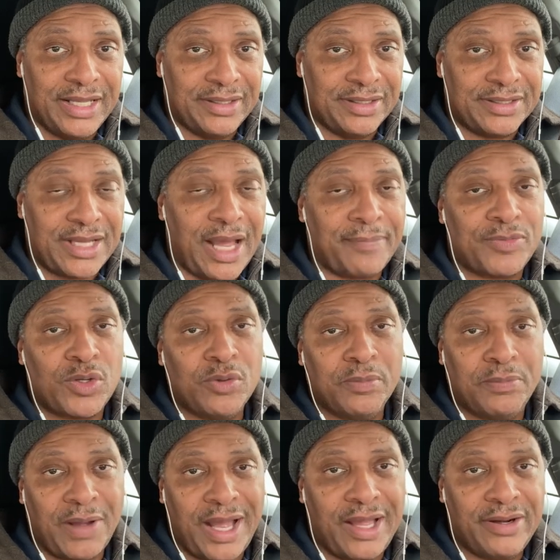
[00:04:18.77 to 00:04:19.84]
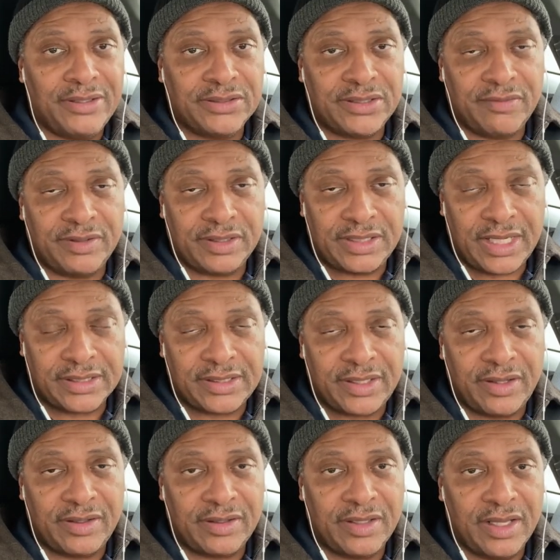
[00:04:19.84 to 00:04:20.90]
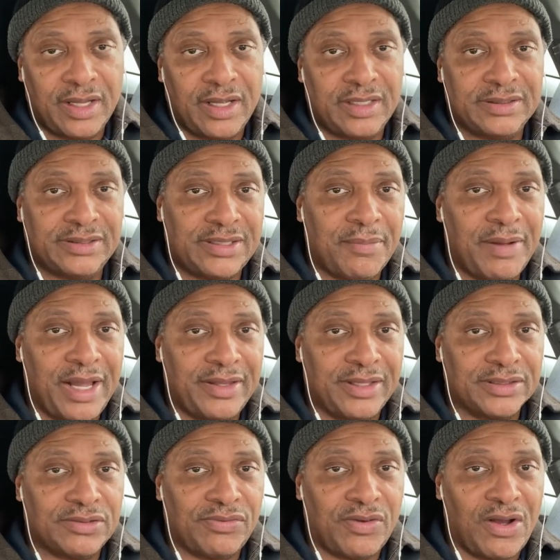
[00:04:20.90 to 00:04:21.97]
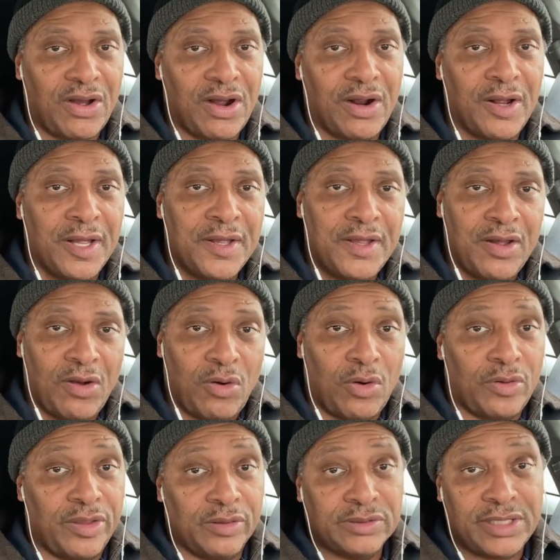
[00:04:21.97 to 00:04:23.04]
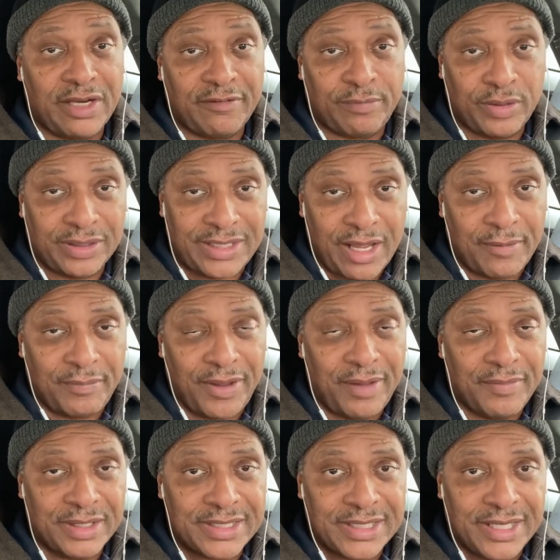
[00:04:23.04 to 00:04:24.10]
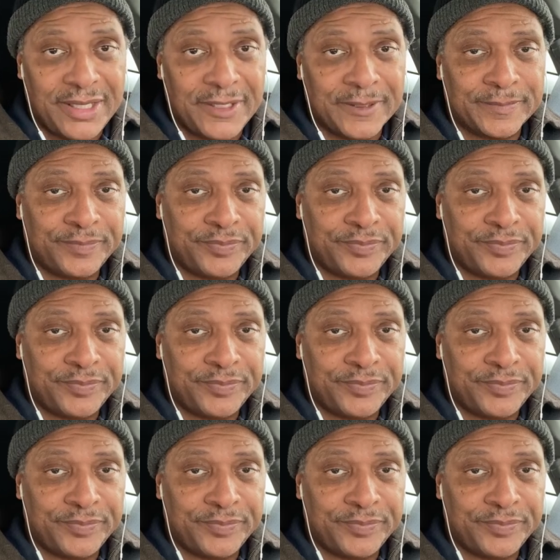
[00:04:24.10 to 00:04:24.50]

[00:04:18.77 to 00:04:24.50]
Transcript: The top two buyers of the Tesla Semi thus far, or those that have put down payments in,